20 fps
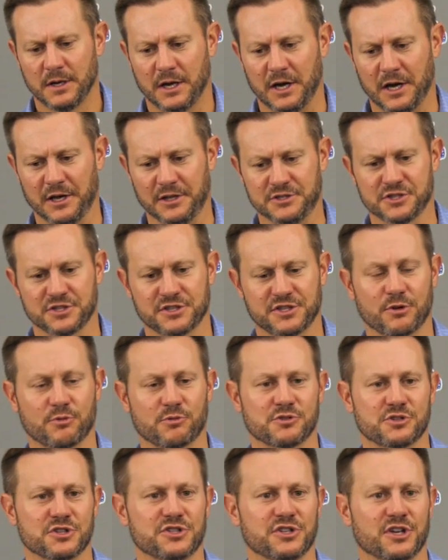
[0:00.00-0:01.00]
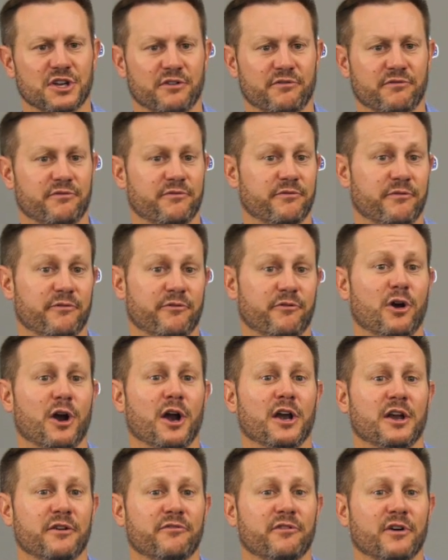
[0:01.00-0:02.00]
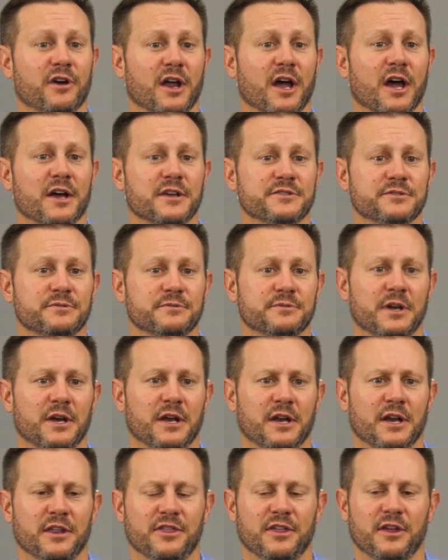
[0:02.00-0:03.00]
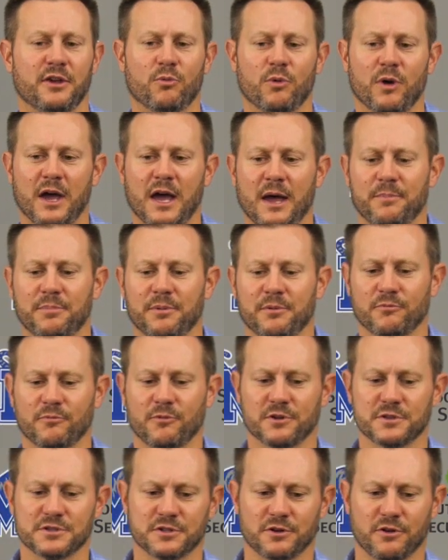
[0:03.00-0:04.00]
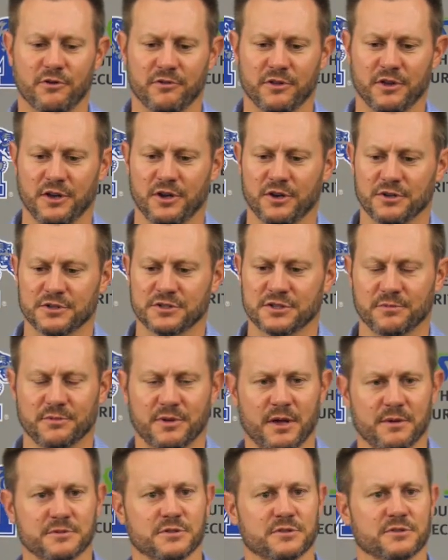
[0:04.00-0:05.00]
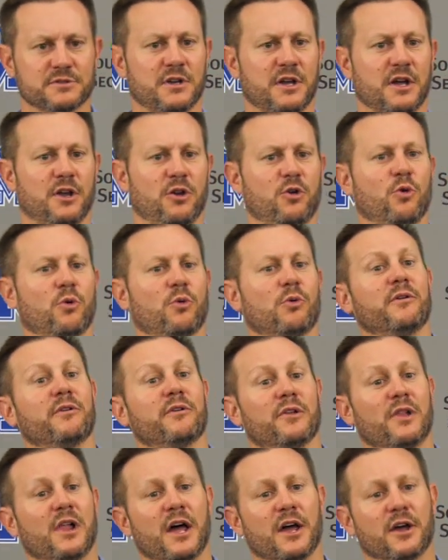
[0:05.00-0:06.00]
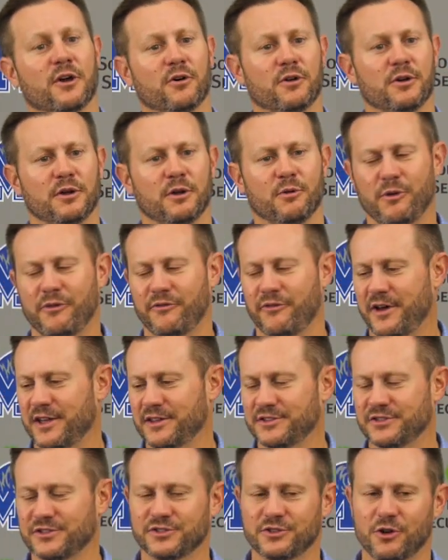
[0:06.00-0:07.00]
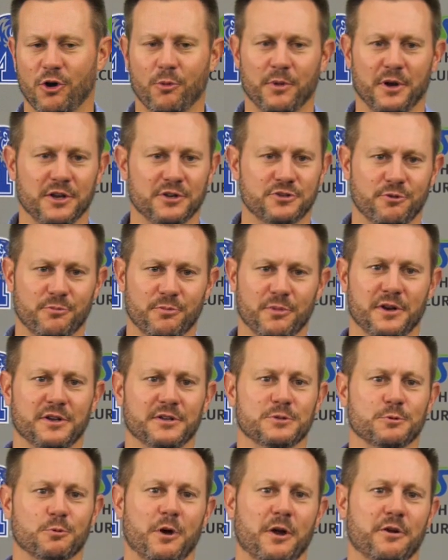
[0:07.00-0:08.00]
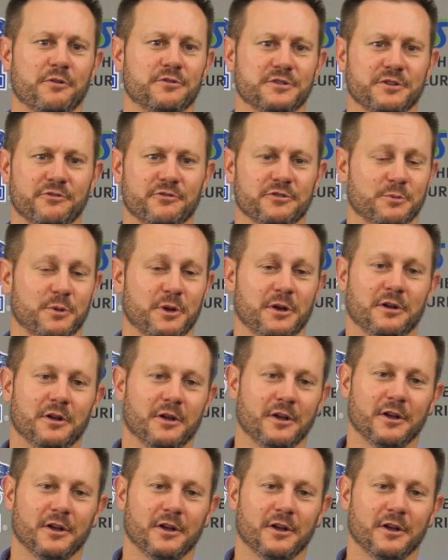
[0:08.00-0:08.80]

I just think we're just seeing a variety of different guys, and I think what happened was over the years, sometimes it was, hey, who are we relying on? And we've had so many tremendous wide receivers. I mean.